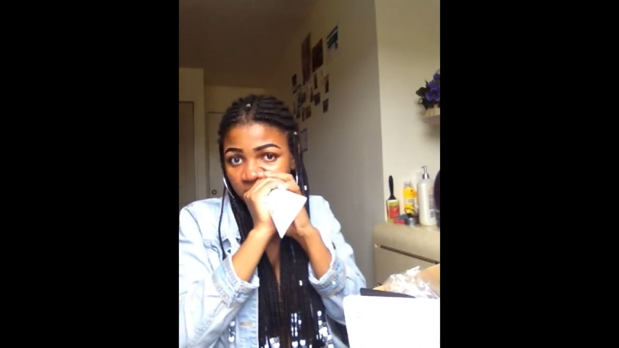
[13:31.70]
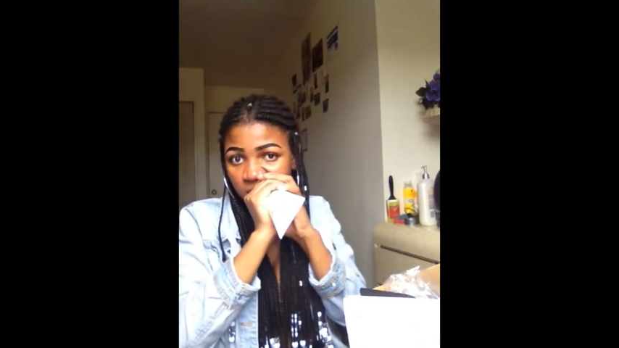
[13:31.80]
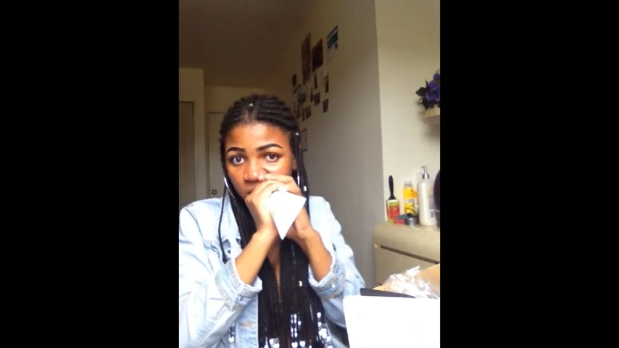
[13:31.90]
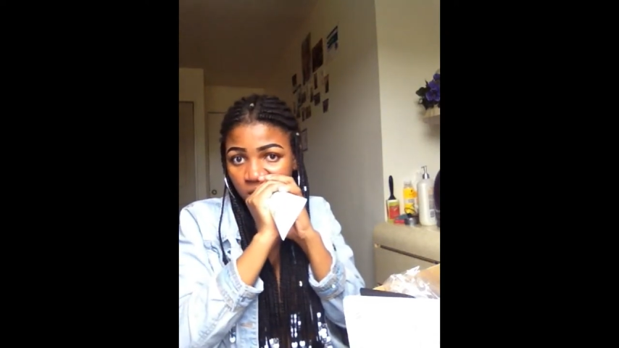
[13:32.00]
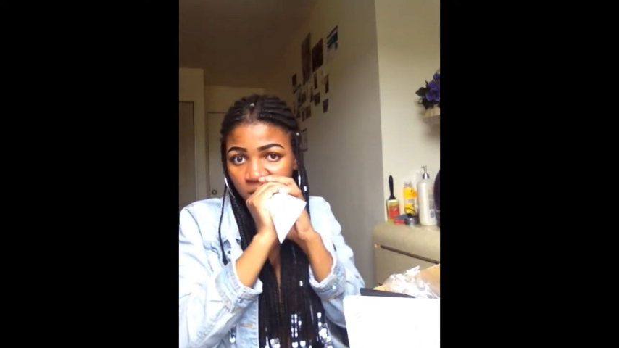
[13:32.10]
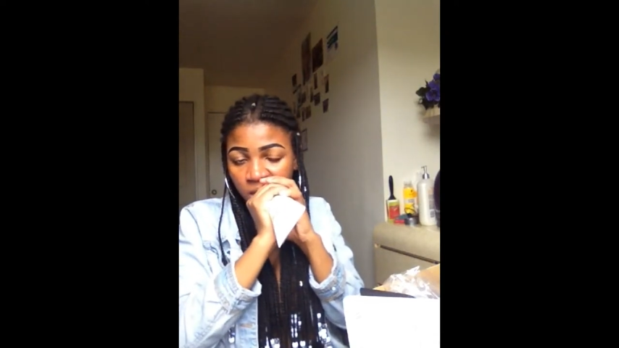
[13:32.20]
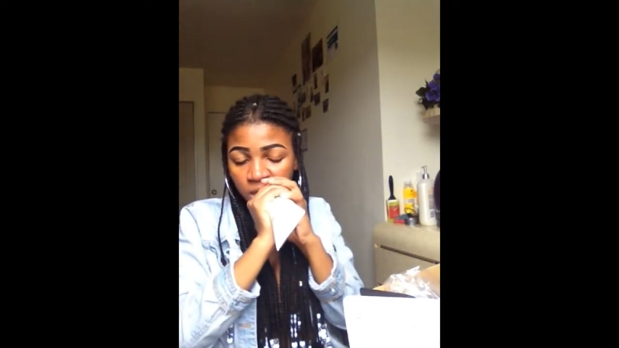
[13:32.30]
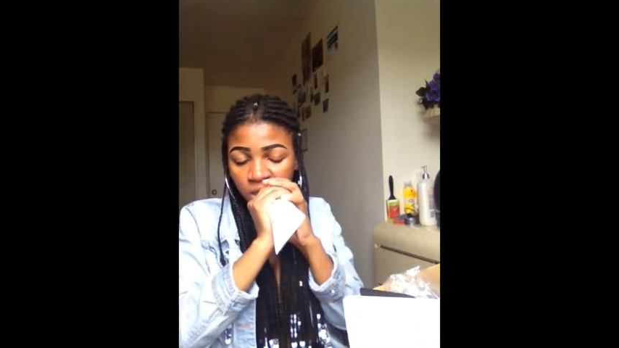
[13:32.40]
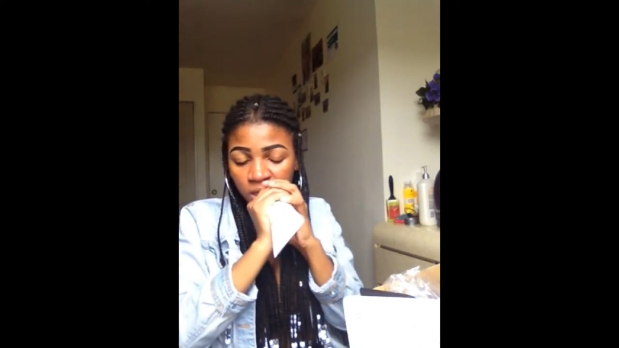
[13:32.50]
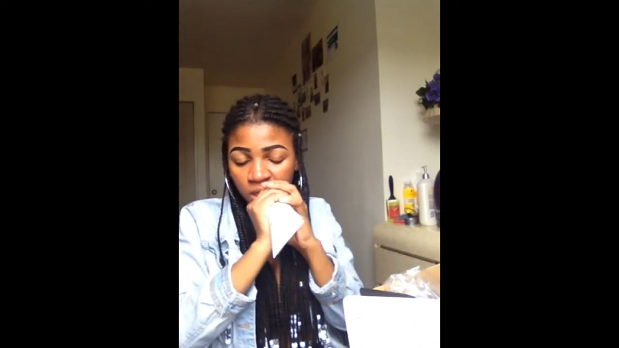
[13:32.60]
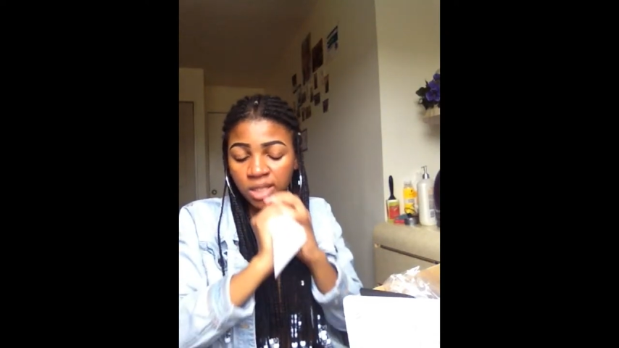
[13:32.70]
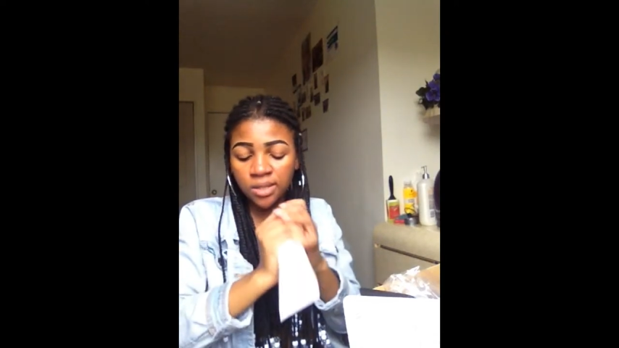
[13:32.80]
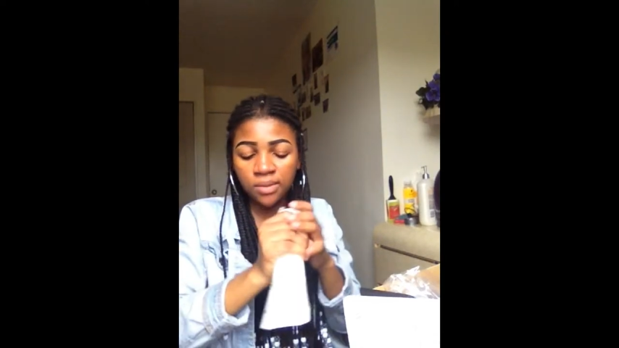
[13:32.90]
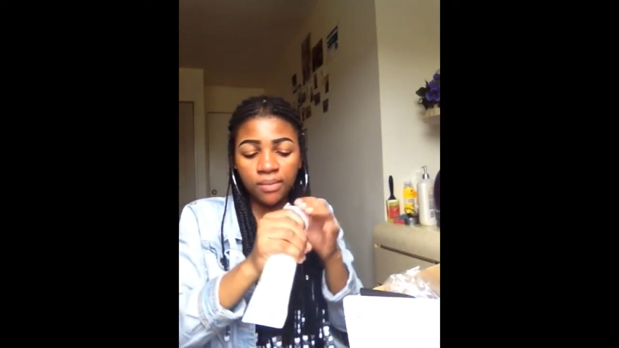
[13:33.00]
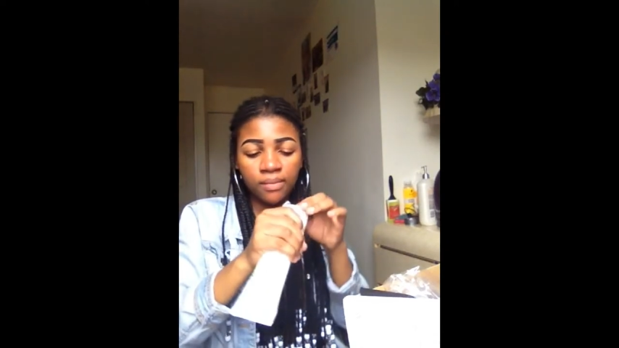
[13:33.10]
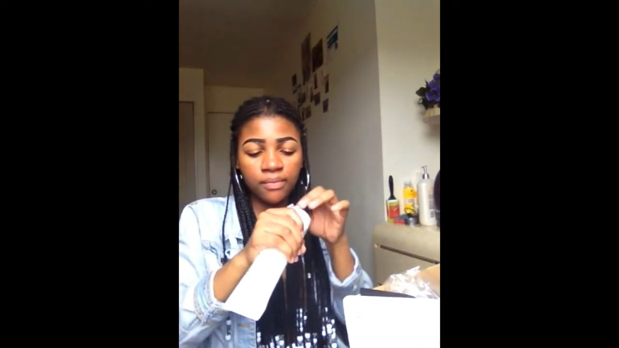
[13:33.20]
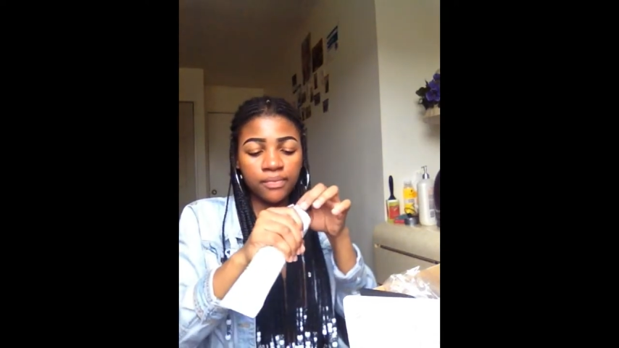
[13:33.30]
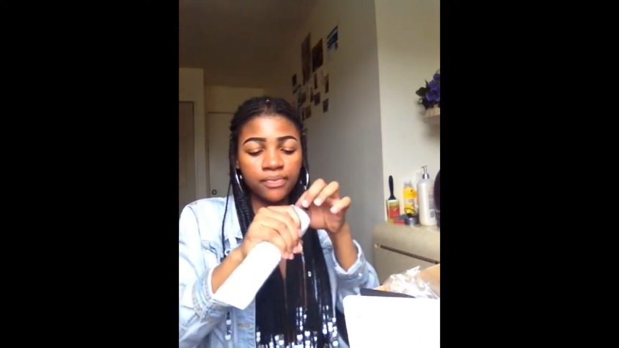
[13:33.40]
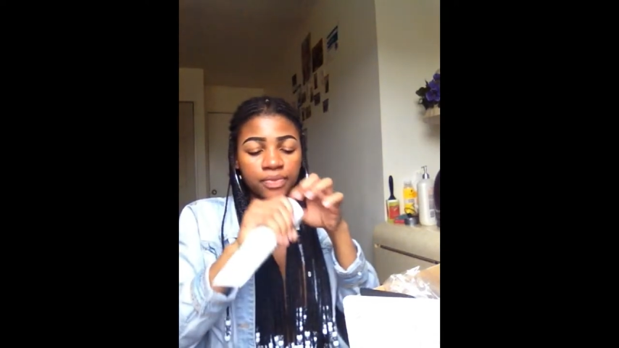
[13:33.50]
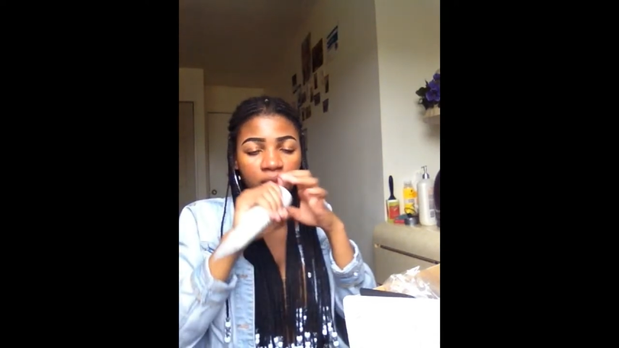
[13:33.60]

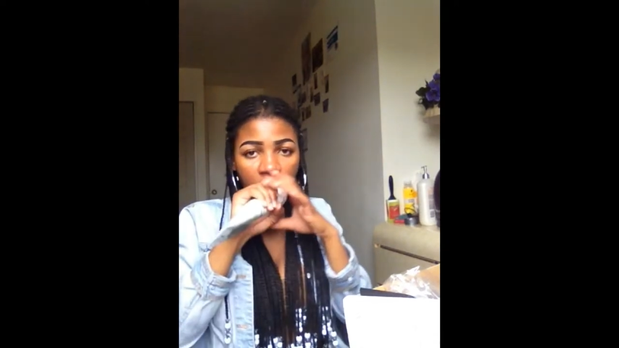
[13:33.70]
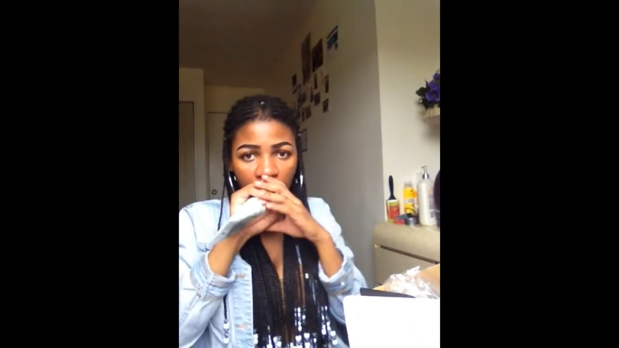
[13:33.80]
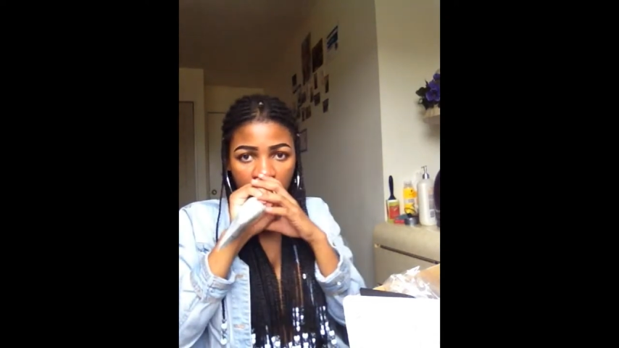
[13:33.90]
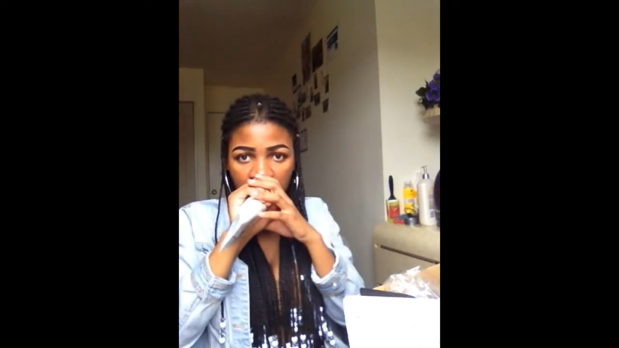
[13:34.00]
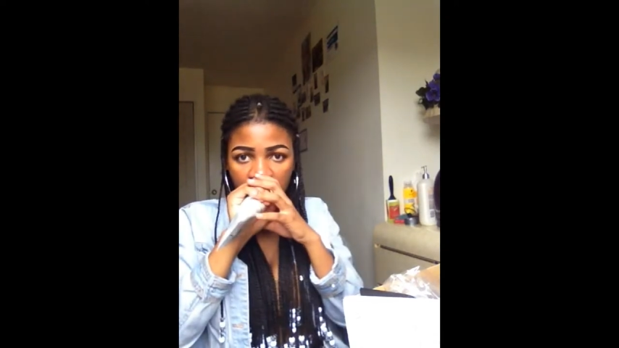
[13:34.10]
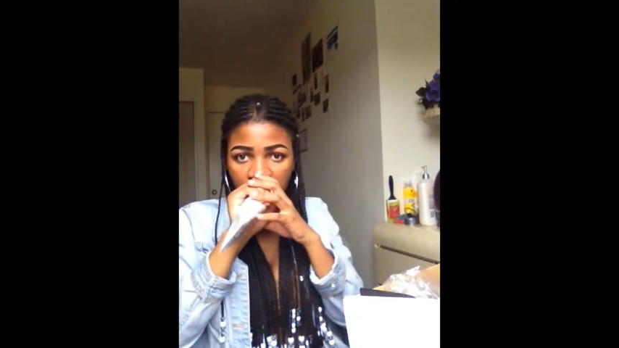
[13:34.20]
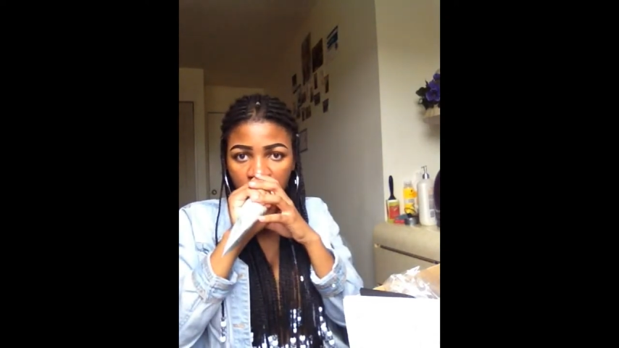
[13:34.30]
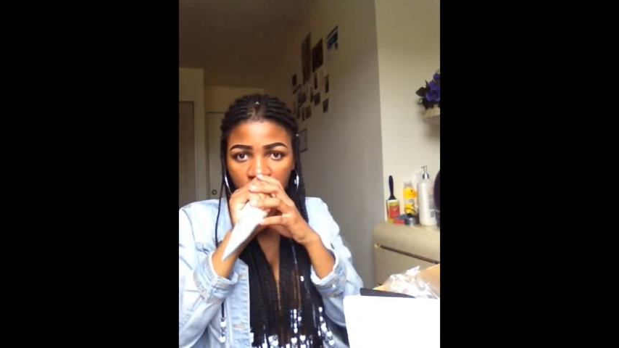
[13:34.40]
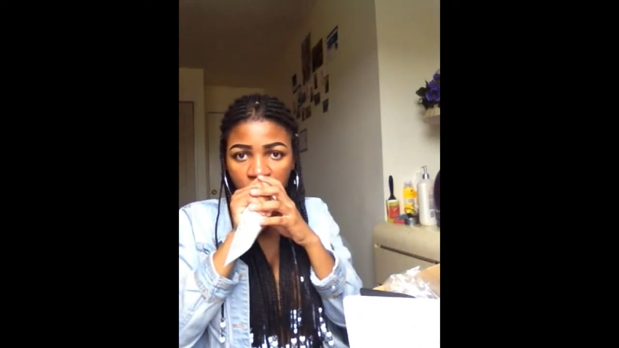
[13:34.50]
[no speech]